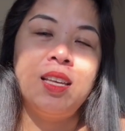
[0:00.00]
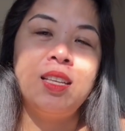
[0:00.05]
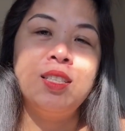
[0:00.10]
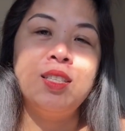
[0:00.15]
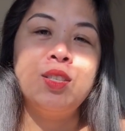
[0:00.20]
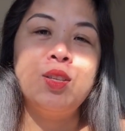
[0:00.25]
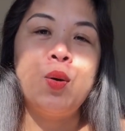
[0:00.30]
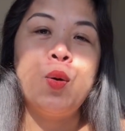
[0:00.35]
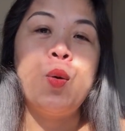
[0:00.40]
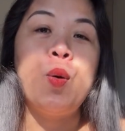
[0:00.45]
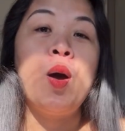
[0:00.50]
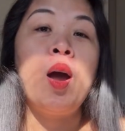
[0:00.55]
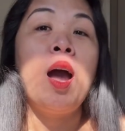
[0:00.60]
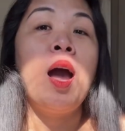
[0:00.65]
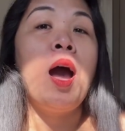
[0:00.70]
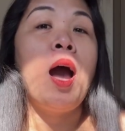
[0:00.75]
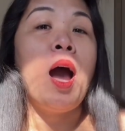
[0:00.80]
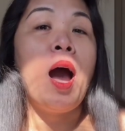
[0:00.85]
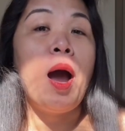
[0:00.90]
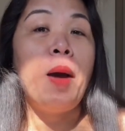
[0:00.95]
So,
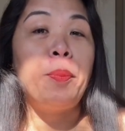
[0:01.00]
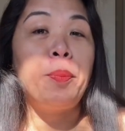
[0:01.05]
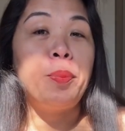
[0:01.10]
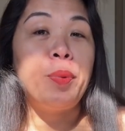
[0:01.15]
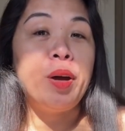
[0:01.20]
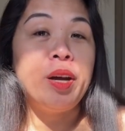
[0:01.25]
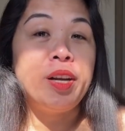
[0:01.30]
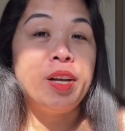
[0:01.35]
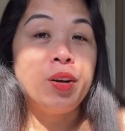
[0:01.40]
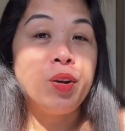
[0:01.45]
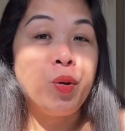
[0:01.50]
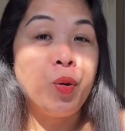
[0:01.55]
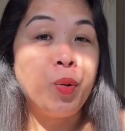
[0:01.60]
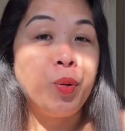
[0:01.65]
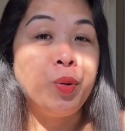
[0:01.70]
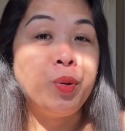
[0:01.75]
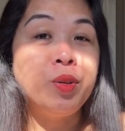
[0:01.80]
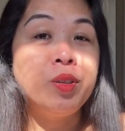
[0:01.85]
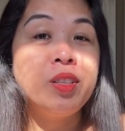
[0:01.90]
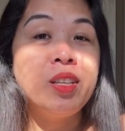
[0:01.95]
a product
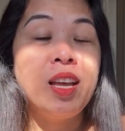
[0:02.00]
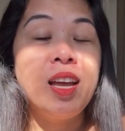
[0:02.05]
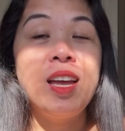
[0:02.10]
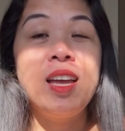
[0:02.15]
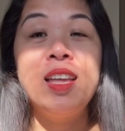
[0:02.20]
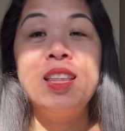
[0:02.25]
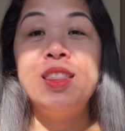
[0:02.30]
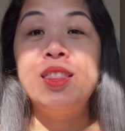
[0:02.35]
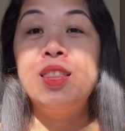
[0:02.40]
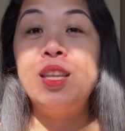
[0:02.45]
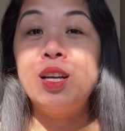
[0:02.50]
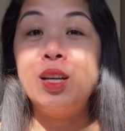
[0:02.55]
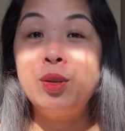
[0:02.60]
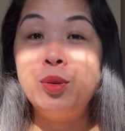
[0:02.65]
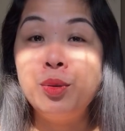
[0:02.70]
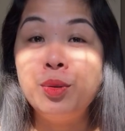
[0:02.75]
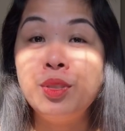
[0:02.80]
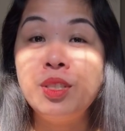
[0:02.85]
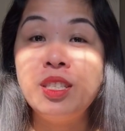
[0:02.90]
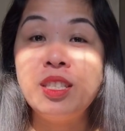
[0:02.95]
called The
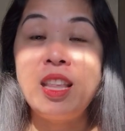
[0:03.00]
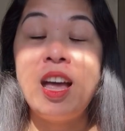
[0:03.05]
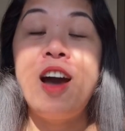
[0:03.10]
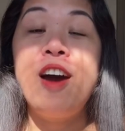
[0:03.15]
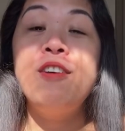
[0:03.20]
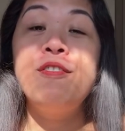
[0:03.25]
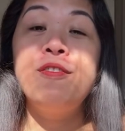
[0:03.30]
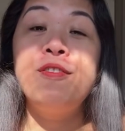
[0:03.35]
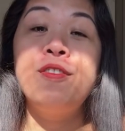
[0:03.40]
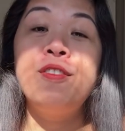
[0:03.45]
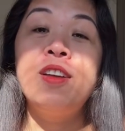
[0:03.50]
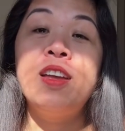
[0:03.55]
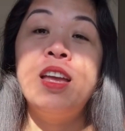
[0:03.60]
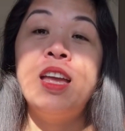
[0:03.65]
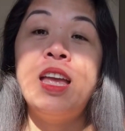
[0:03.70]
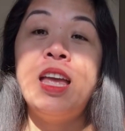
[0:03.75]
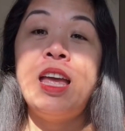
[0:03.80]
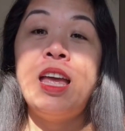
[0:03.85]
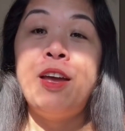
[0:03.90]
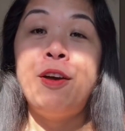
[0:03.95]
Good Stuff
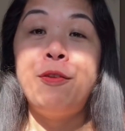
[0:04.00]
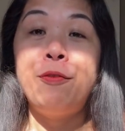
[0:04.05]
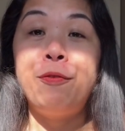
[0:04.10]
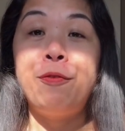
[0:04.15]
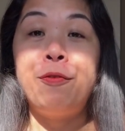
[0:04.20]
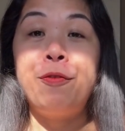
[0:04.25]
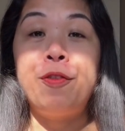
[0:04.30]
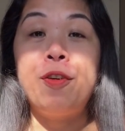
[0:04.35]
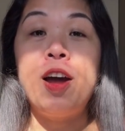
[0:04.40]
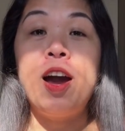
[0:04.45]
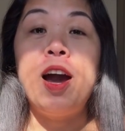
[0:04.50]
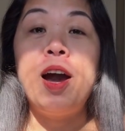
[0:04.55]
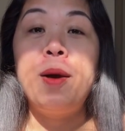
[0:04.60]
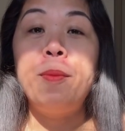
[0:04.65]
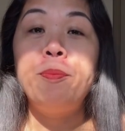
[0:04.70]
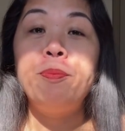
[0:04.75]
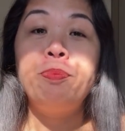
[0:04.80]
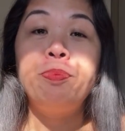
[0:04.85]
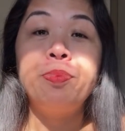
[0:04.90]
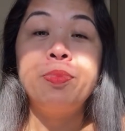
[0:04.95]

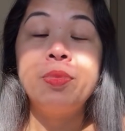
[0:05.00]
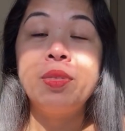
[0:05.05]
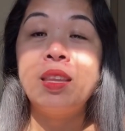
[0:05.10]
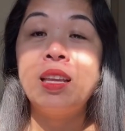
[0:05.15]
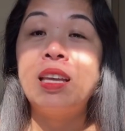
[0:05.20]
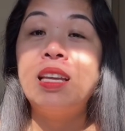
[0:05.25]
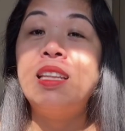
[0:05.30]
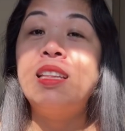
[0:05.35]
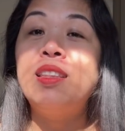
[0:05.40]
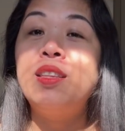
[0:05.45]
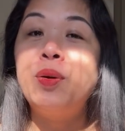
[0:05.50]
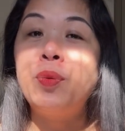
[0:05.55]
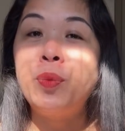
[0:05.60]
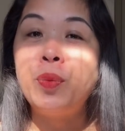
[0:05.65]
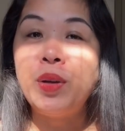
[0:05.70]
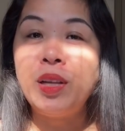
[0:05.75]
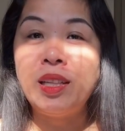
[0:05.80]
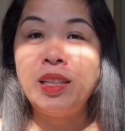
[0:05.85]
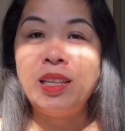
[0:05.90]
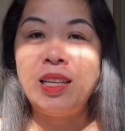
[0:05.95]
from the
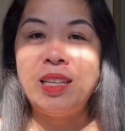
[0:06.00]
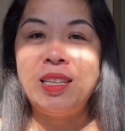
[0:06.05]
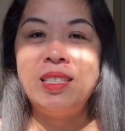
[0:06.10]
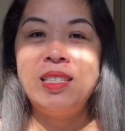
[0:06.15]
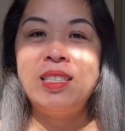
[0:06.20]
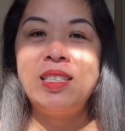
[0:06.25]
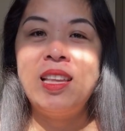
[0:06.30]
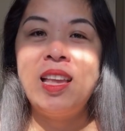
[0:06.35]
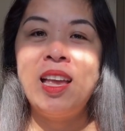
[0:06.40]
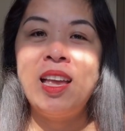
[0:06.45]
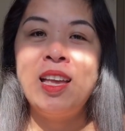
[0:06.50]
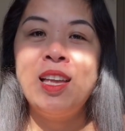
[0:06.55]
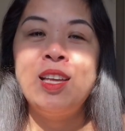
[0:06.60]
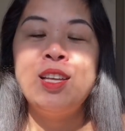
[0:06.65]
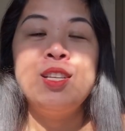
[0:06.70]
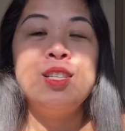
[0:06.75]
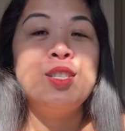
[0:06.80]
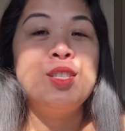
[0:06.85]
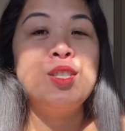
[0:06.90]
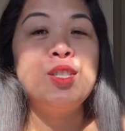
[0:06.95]
Wellness.
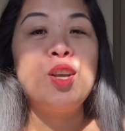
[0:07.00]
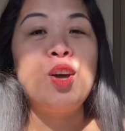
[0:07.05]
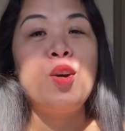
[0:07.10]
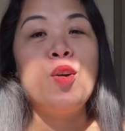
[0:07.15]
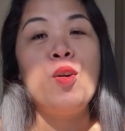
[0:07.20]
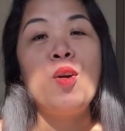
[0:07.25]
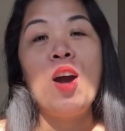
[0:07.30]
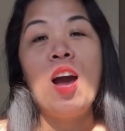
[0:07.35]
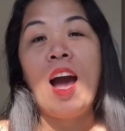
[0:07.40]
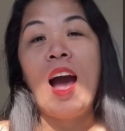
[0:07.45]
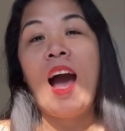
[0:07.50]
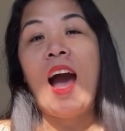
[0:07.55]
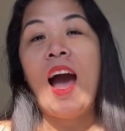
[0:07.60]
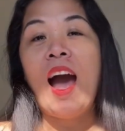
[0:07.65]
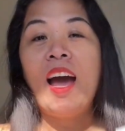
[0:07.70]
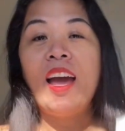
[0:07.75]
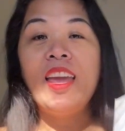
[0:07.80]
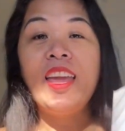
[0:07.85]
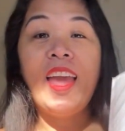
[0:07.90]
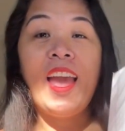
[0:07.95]
So,
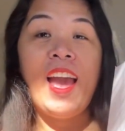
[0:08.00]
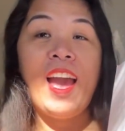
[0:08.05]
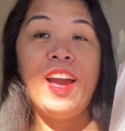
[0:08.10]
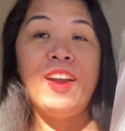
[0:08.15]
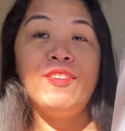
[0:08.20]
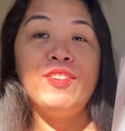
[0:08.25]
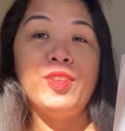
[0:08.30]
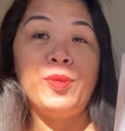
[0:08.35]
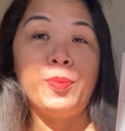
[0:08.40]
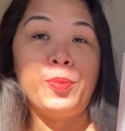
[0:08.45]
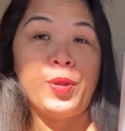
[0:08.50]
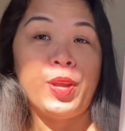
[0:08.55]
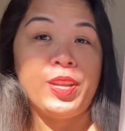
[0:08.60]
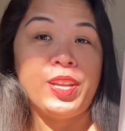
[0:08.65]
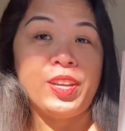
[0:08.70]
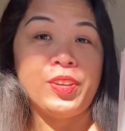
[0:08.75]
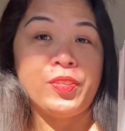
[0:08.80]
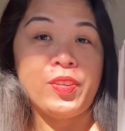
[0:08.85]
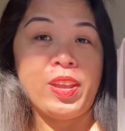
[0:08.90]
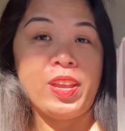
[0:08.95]
I have the
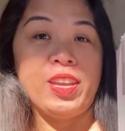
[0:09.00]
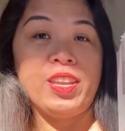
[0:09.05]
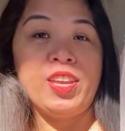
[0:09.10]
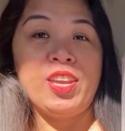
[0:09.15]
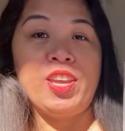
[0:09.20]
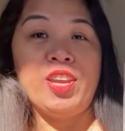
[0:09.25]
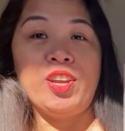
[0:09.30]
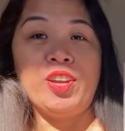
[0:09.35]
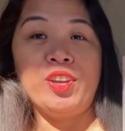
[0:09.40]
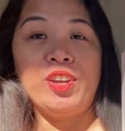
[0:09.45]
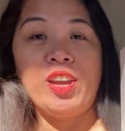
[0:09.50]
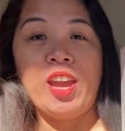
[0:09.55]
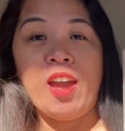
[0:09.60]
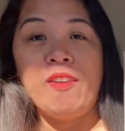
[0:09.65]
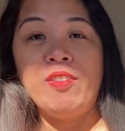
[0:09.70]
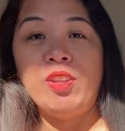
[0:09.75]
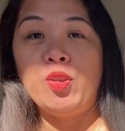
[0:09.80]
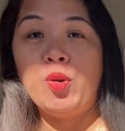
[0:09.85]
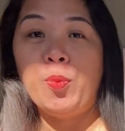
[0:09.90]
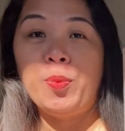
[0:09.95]
product right here. I
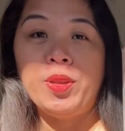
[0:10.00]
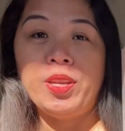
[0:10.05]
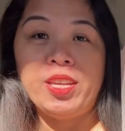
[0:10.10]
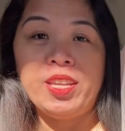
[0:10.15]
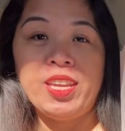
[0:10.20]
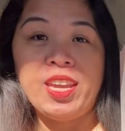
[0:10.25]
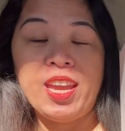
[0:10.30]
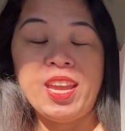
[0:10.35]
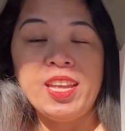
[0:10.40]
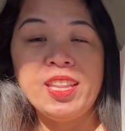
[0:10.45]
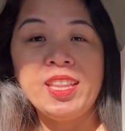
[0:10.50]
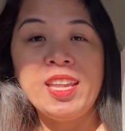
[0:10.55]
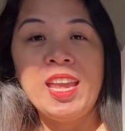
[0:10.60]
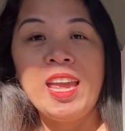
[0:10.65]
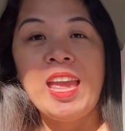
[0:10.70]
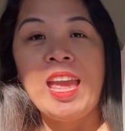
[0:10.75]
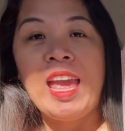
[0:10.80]
haven't opened it yet.